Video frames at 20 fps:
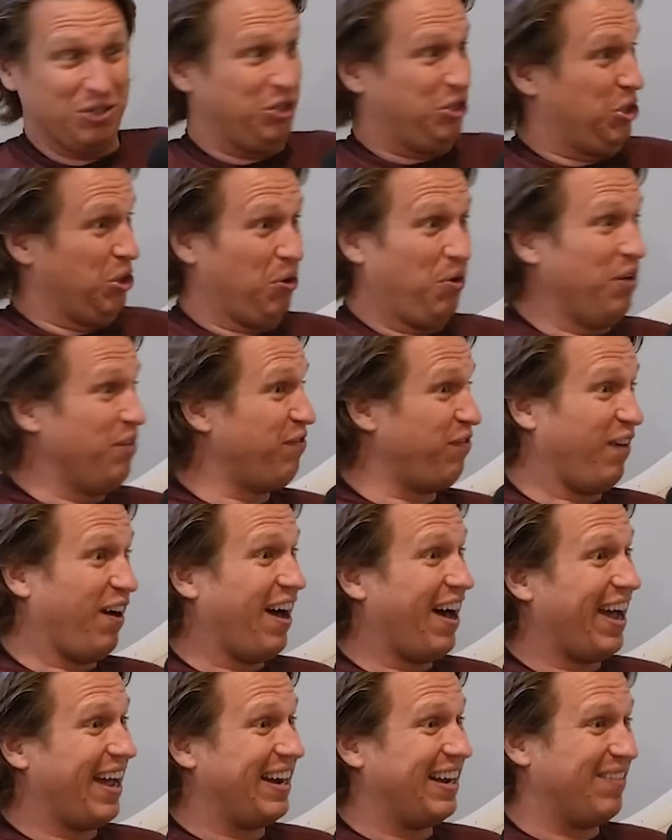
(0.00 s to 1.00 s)
Doing
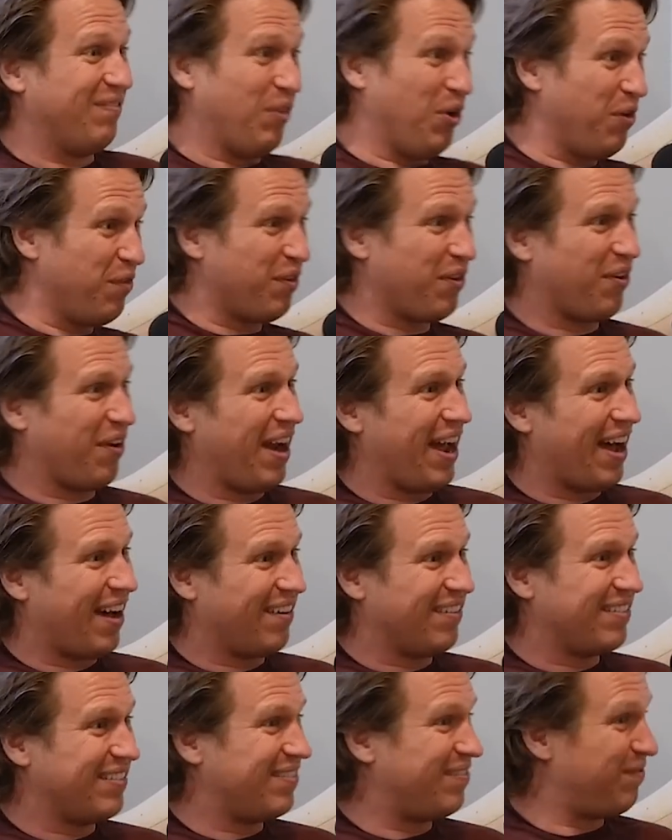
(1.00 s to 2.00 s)
fine, moving
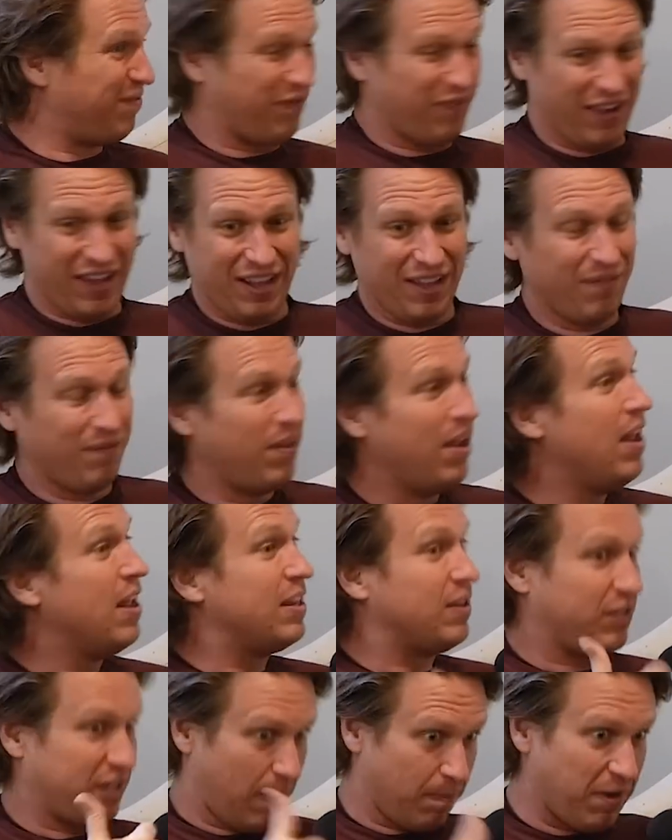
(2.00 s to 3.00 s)
around,
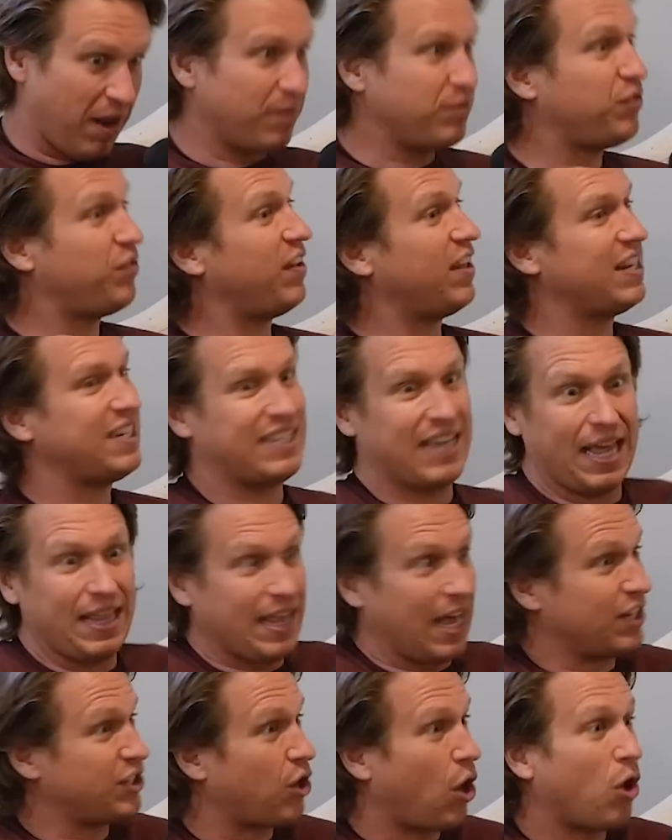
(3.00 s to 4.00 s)
sometimes feeling sad,
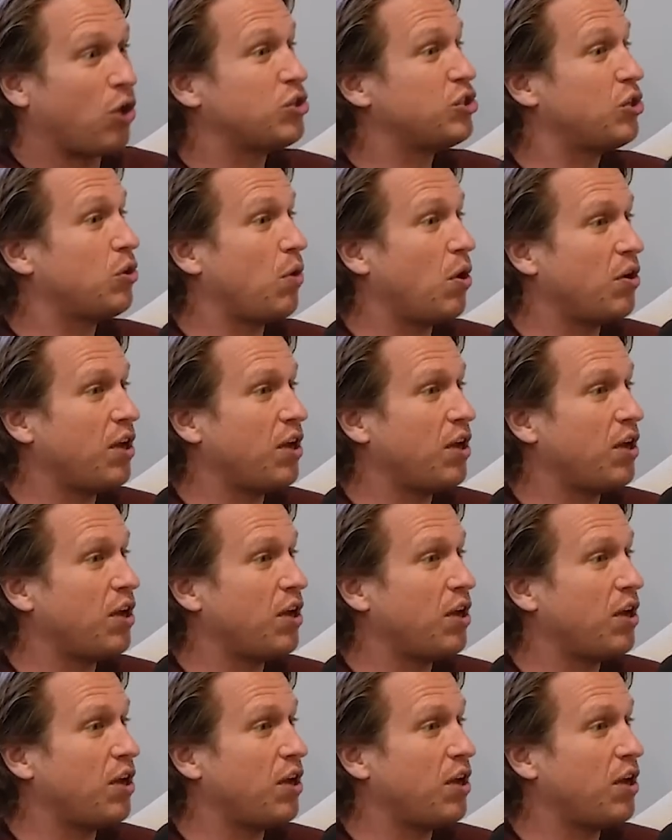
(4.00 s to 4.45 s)
that's also